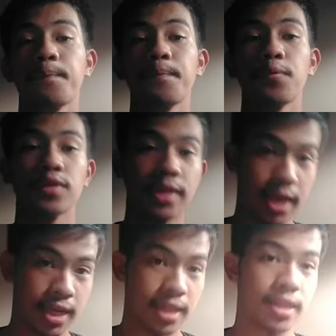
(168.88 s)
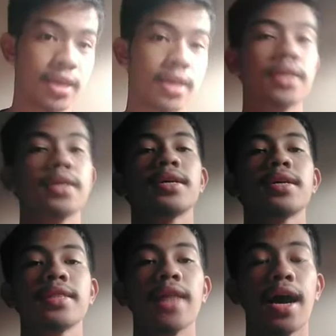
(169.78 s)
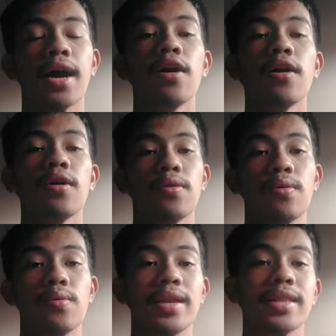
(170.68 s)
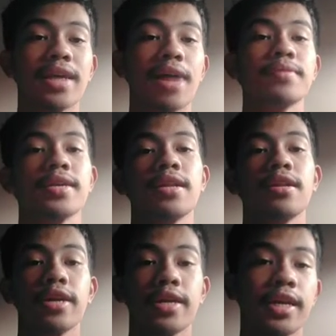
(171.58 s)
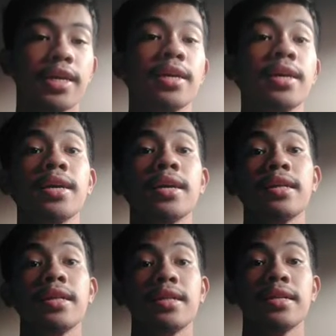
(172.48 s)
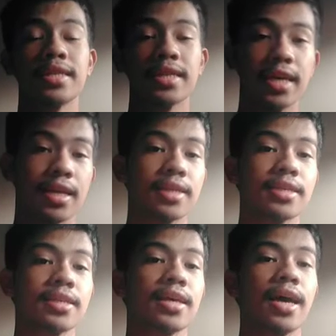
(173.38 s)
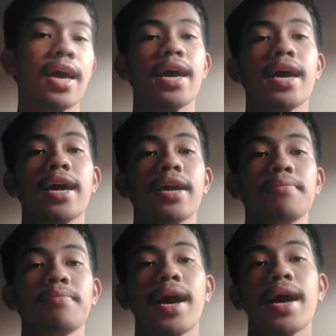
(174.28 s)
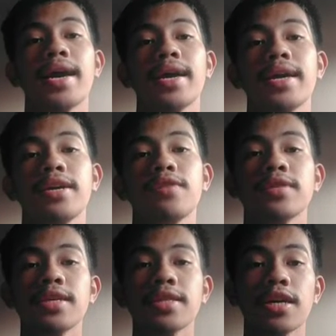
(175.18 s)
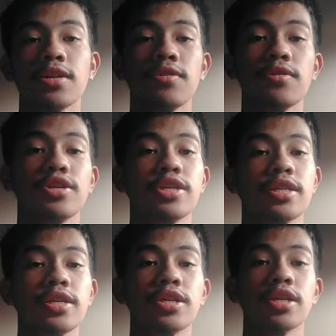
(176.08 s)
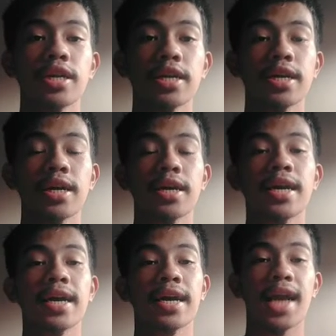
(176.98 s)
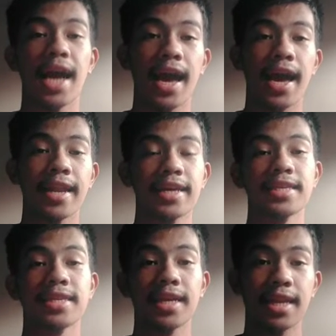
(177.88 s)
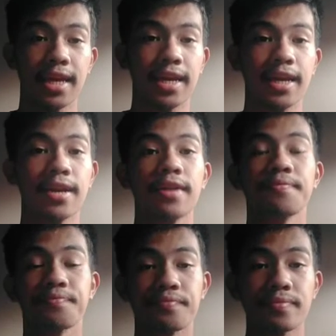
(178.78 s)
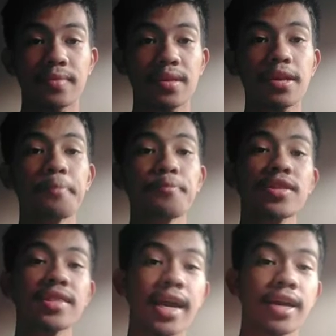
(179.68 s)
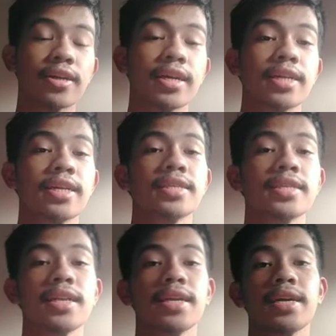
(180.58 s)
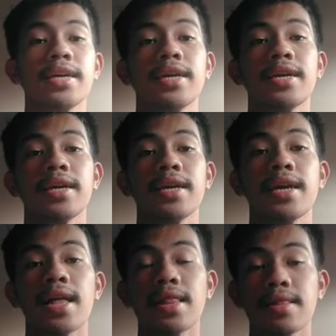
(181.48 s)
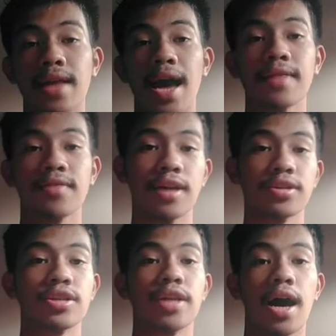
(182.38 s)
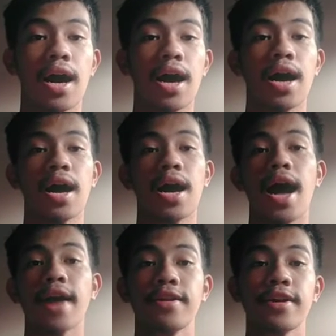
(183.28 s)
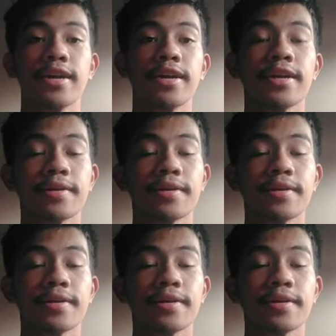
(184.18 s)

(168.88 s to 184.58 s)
proceed the when it comes in learning skills. And by using technology, teacher can easily predict or can easily attach the other